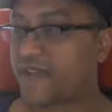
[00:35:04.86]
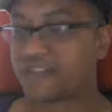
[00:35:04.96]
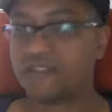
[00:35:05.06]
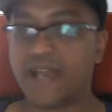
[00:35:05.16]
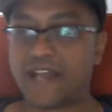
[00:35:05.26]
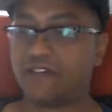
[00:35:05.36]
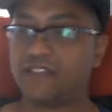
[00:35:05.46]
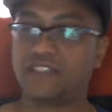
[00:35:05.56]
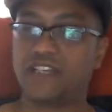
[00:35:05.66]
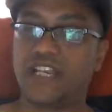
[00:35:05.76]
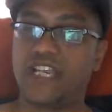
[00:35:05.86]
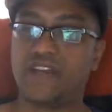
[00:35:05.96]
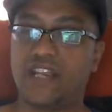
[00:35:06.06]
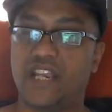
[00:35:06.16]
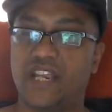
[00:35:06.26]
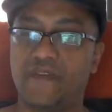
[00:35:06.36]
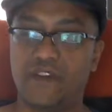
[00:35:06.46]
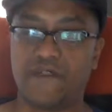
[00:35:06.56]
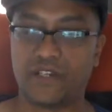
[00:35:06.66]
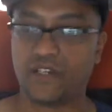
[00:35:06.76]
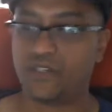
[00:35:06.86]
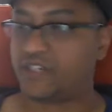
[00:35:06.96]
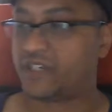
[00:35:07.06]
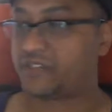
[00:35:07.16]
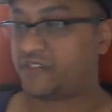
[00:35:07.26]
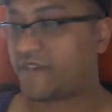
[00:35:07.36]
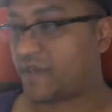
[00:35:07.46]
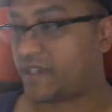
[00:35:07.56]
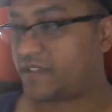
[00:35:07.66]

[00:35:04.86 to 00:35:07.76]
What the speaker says: of the matter is, even if I couldn't justify my